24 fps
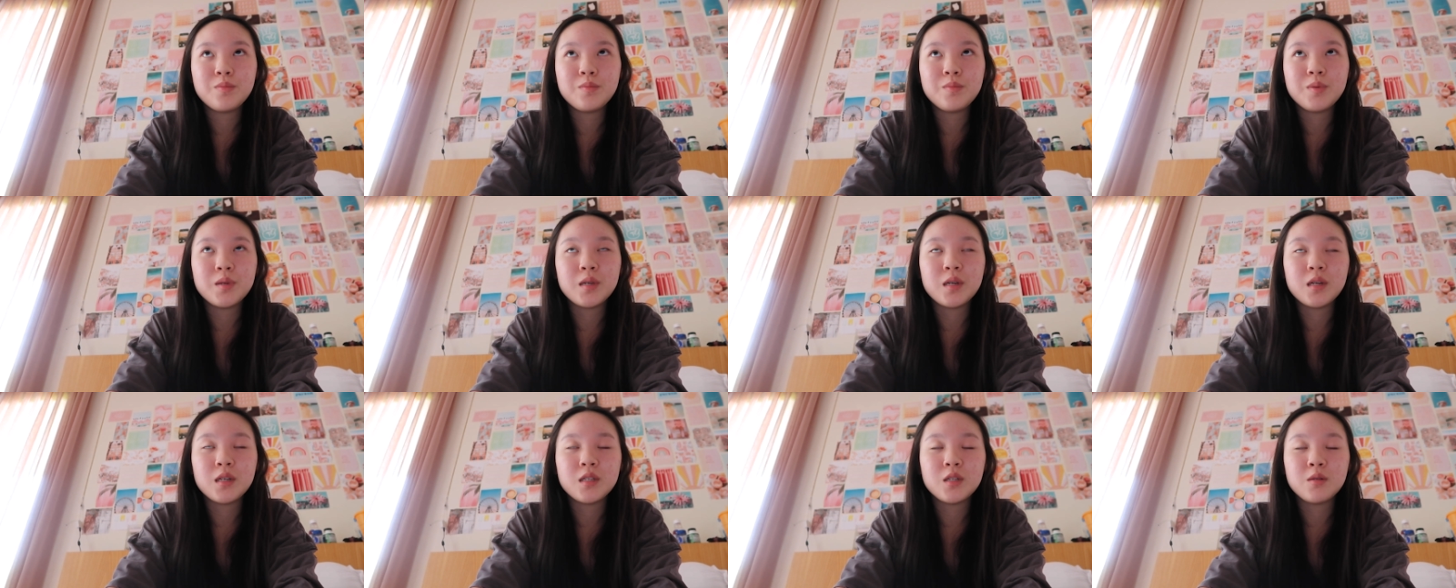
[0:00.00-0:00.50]

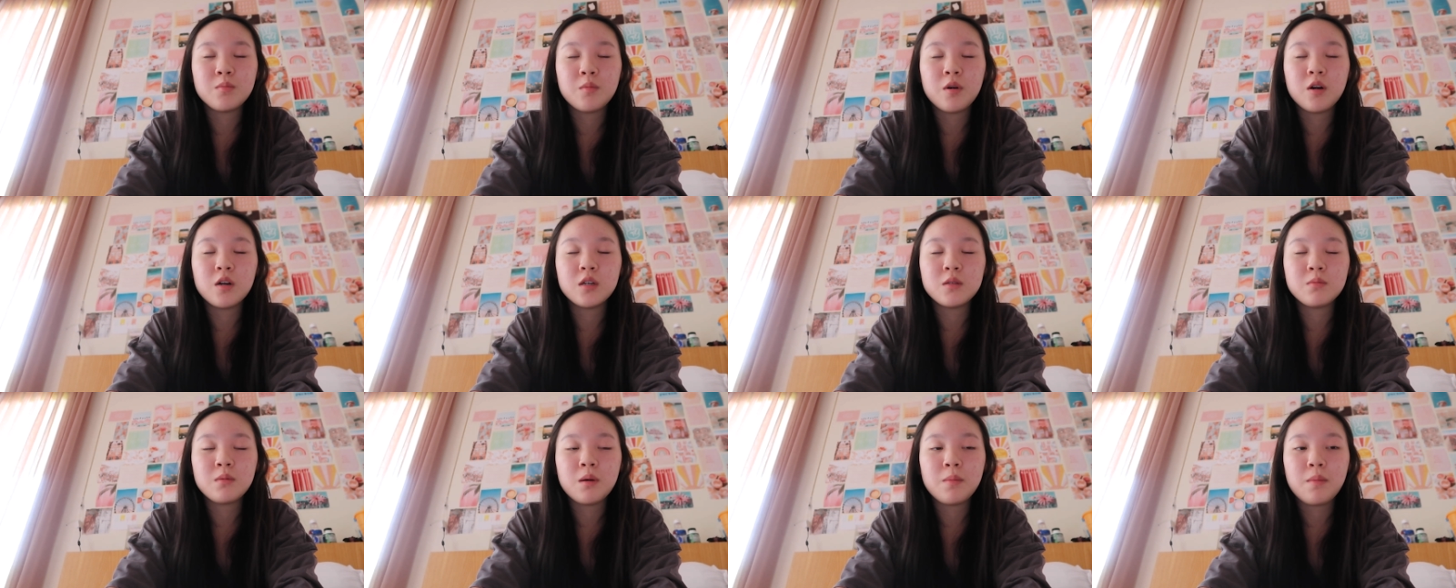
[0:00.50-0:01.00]
because
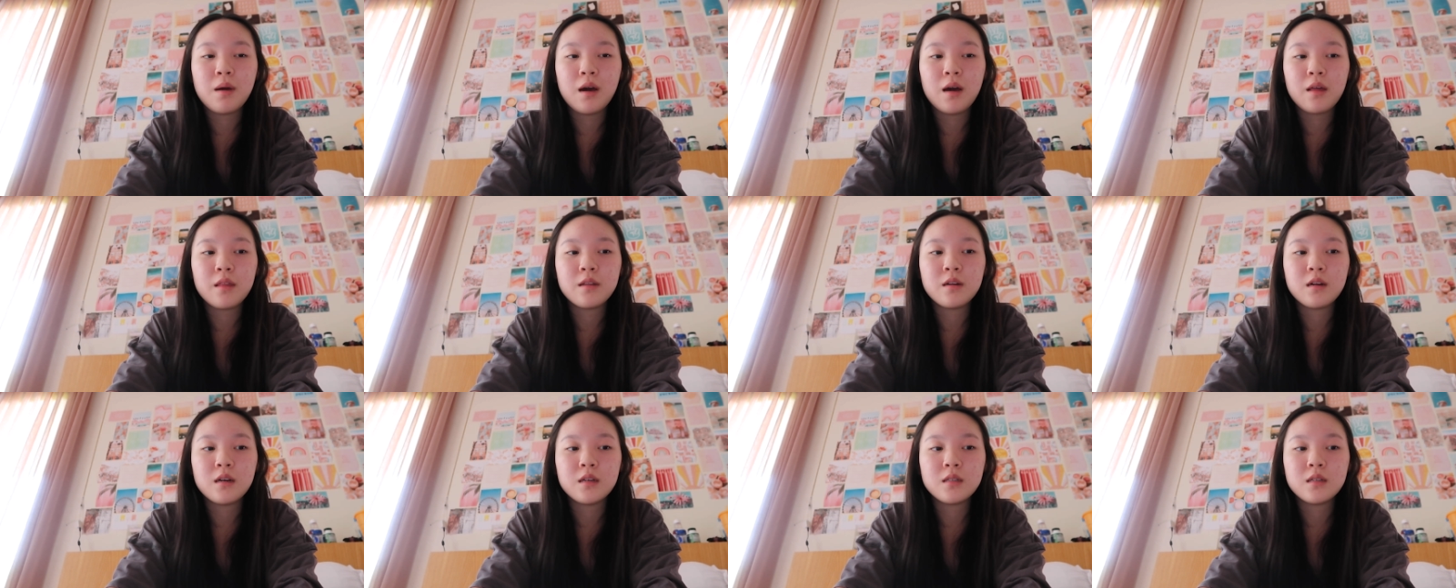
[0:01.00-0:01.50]
tomorrow's my
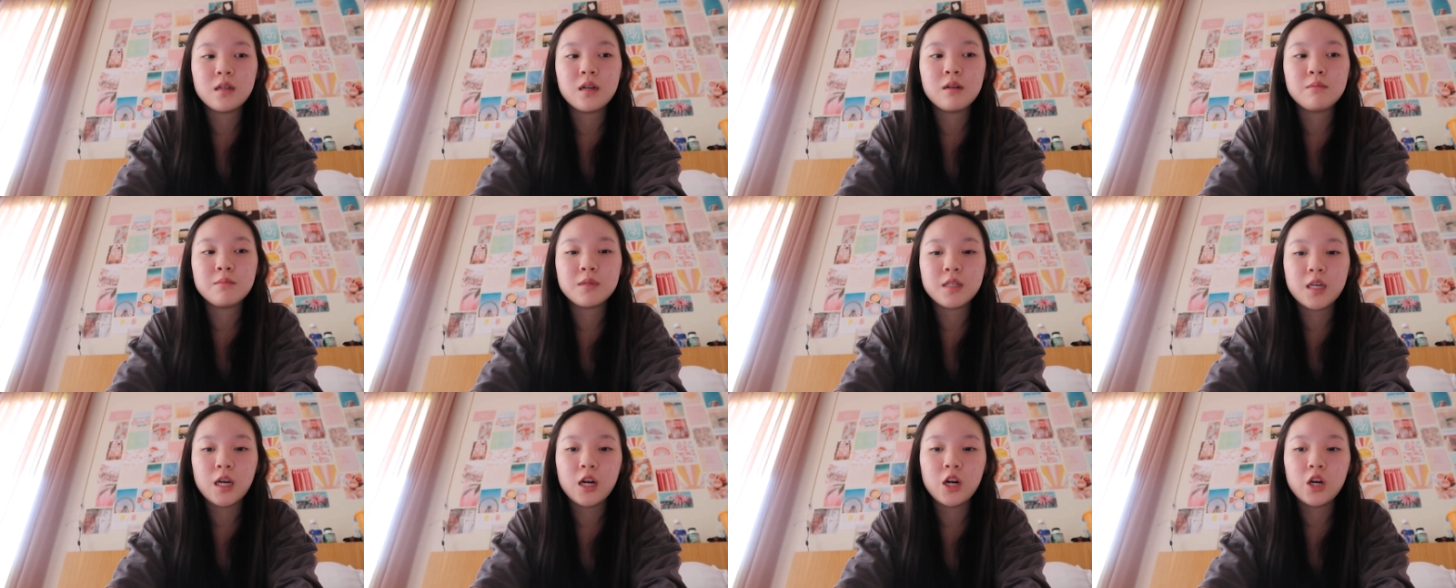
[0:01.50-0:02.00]
math test and
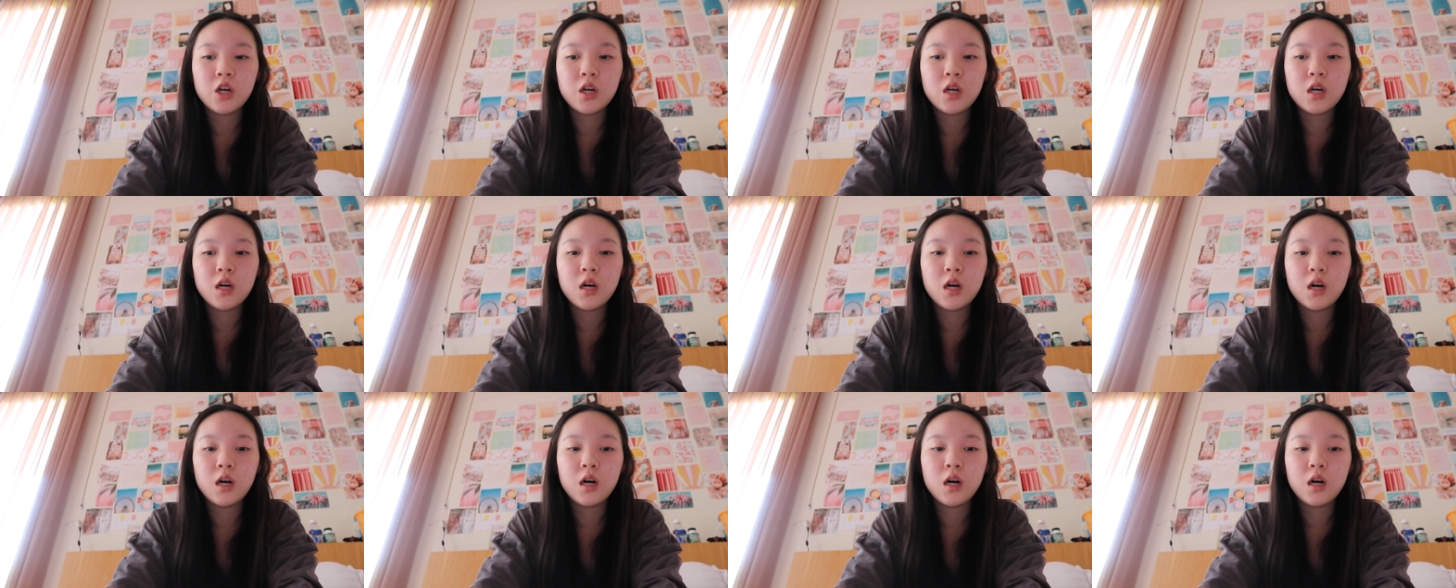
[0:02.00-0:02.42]
i'm scared